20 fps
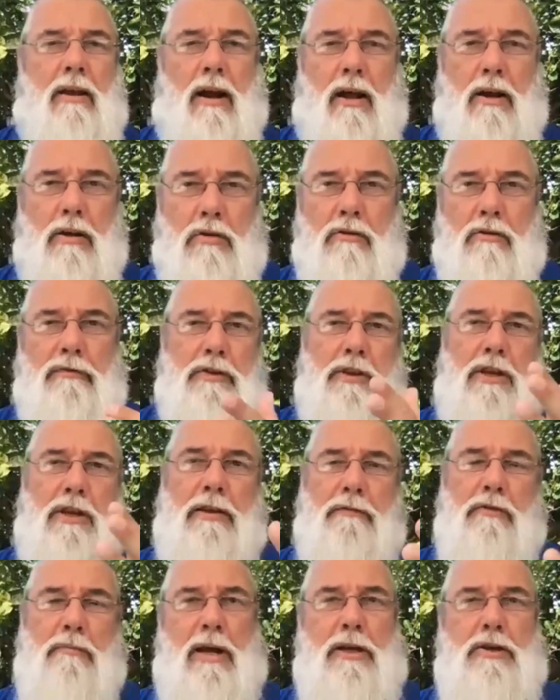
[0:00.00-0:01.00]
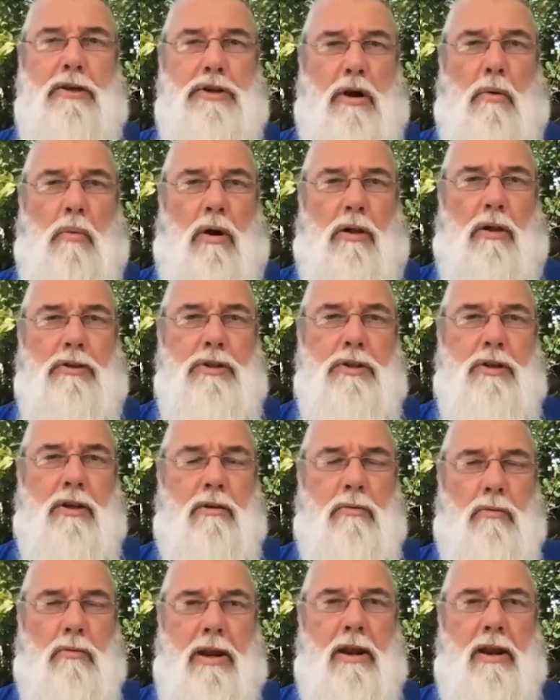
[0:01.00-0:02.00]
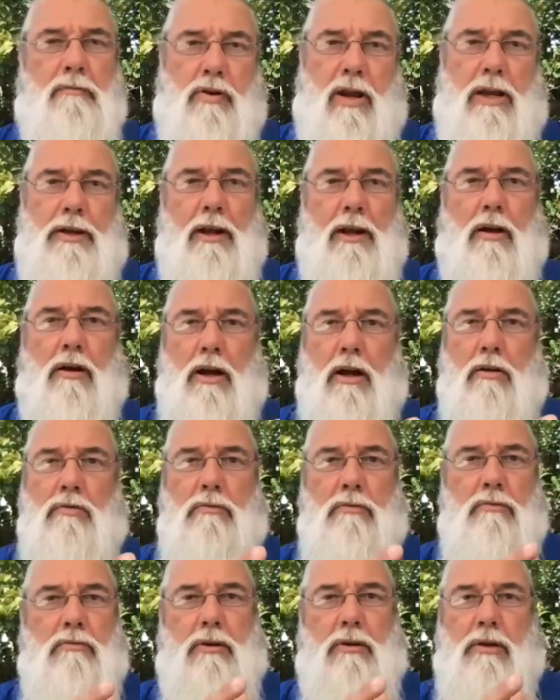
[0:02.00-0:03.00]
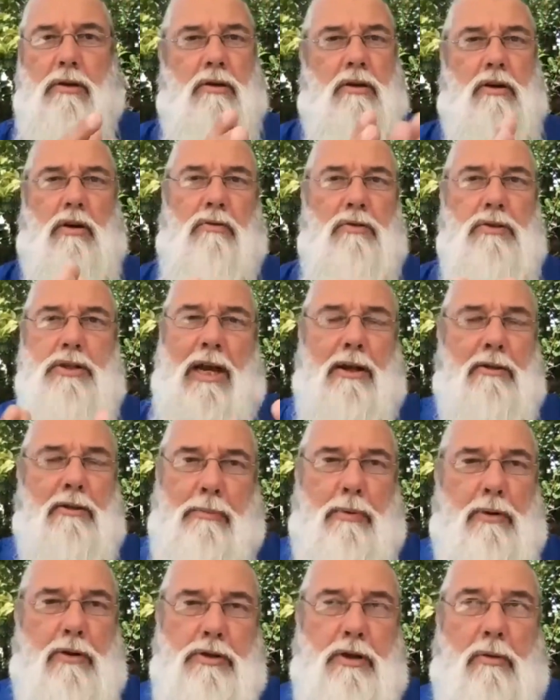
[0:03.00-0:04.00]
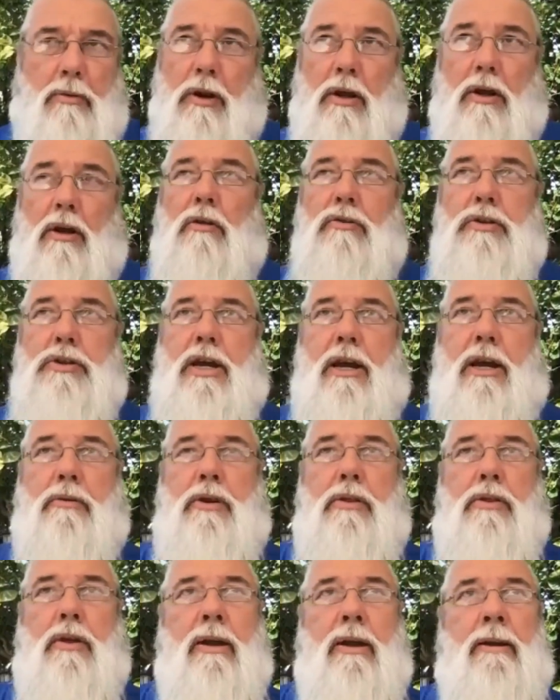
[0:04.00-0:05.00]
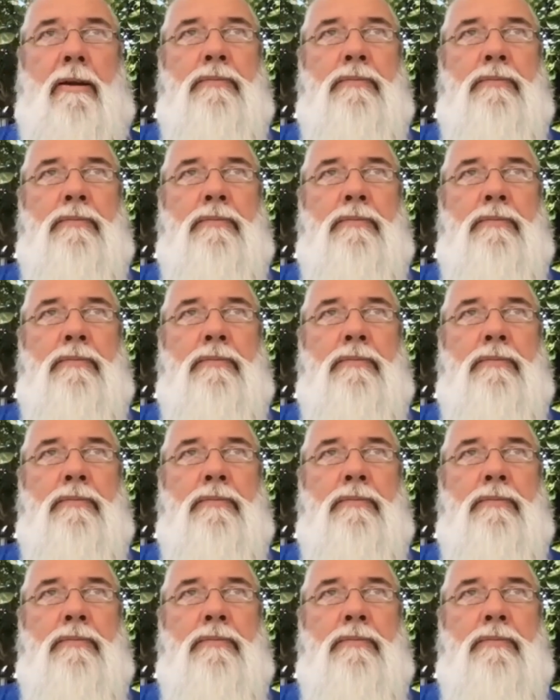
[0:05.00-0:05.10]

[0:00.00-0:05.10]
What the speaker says: I look for the information I want. When I'm ready, I'll go contact the person I want to contact with.